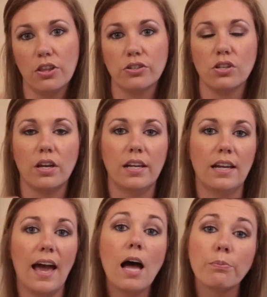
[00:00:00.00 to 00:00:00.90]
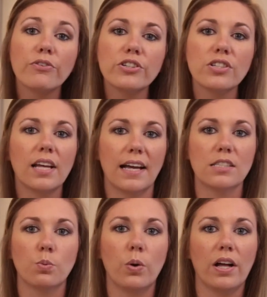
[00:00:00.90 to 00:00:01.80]
There's an app version
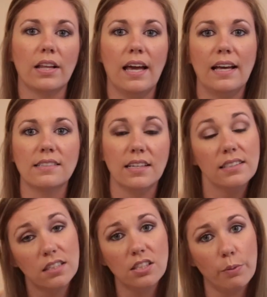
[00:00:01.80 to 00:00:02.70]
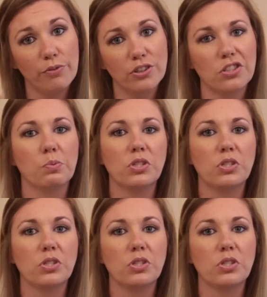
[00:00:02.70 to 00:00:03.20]
as well as a desktop version,